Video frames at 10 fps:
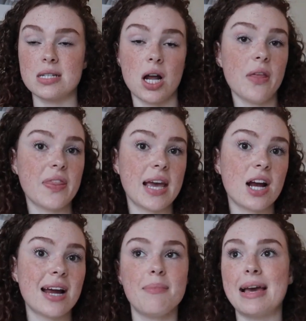not
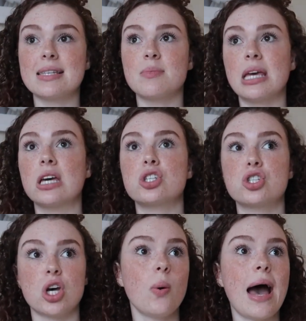there, it makes me
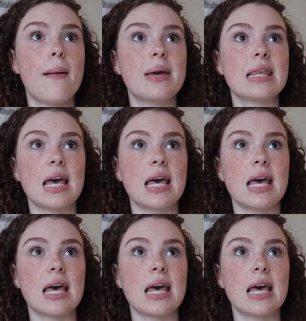so happy.